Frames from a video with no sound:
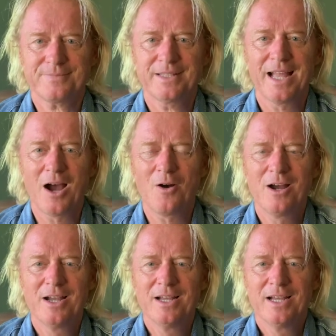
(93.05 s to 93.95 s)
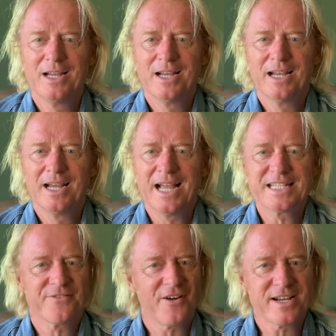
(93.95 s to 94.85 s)
Now,
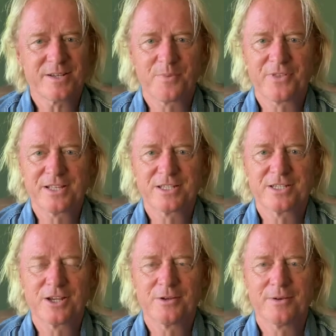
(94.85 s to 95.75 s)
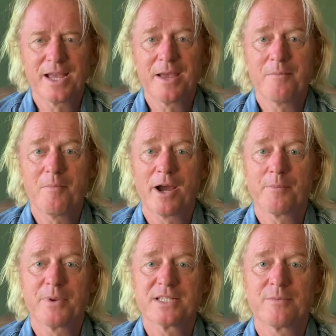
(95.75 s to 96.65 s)
it's a very simple thing to do. It
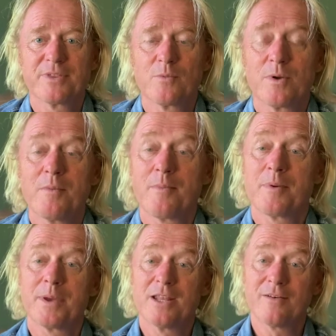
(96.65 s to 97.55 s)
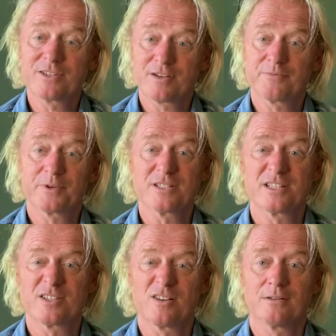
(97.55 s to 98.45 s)
might be something we might be a bit nervous of because
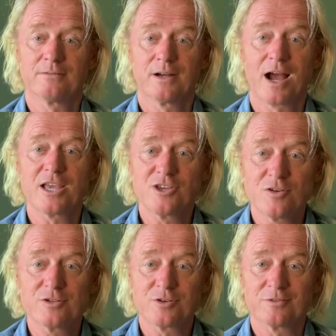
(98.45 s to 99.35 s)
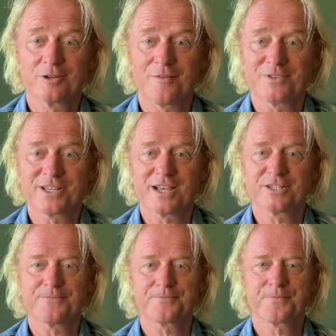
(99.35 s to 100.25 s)
it's not our usual
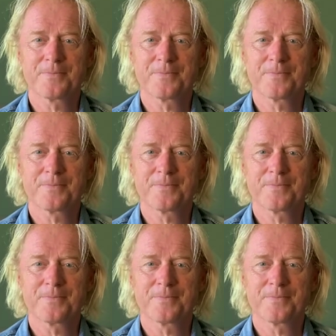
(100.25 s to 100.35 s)
conversation,